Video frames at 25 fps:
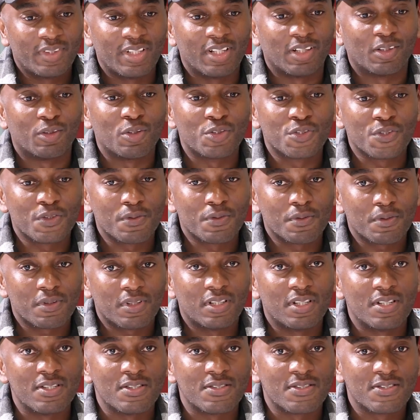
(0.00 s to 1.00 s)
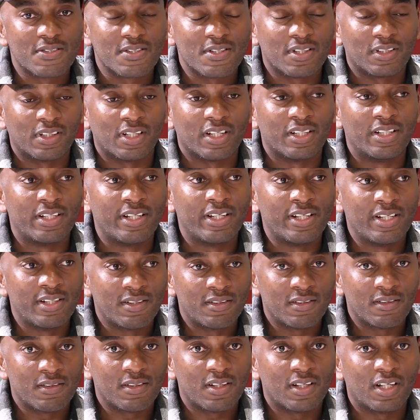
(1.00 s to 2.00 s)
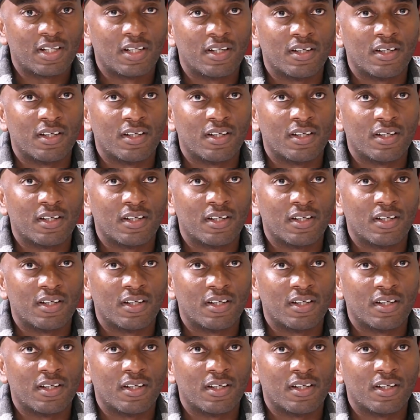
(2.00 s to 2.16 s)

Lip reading: Yeah, Kojo is a Ghanaian.